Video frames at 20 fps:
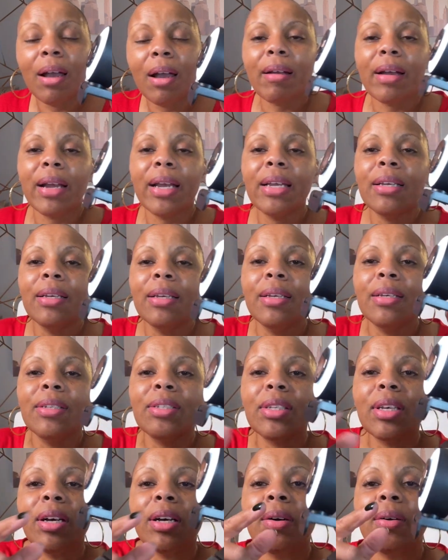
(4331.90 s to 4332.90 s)
All right.
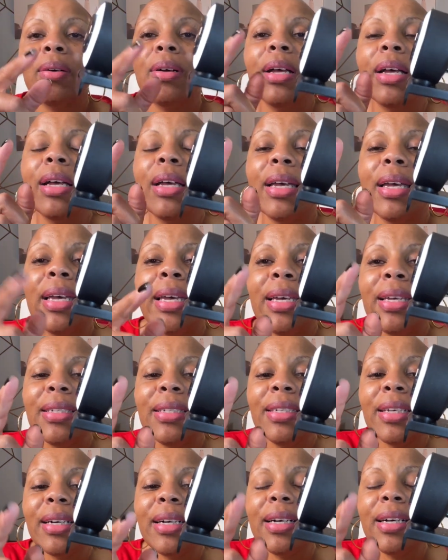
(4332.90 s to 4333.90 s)
So
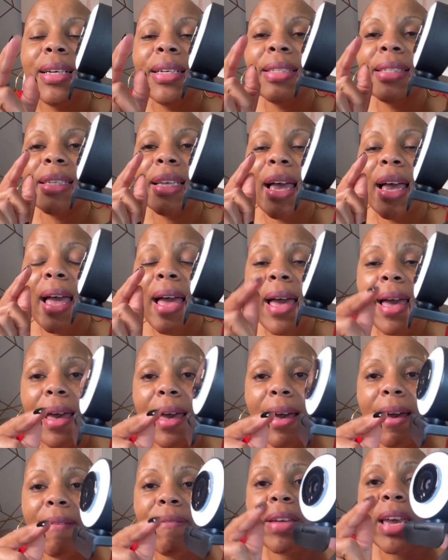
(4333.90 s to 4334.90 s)
it does
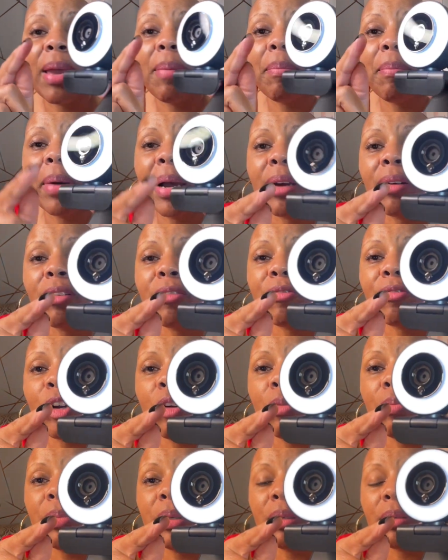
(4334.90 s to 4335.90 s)
have a
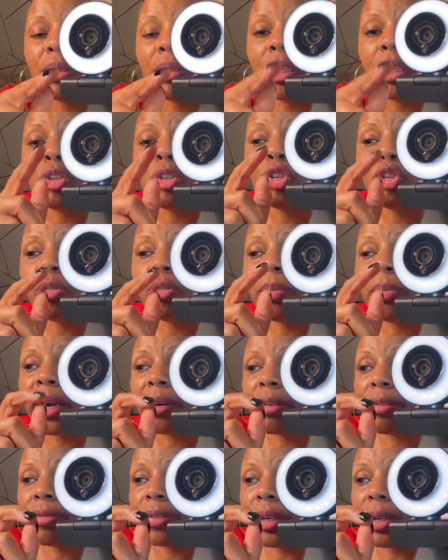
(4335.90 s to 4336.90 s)
microphone built in, two
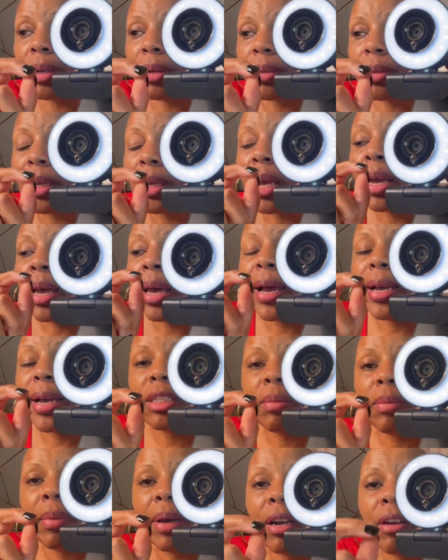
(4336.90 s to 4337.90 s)
microphones,
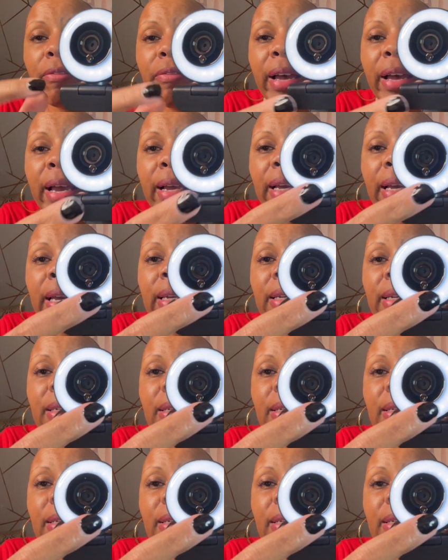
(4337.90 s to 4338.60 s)
as a matter of fact, and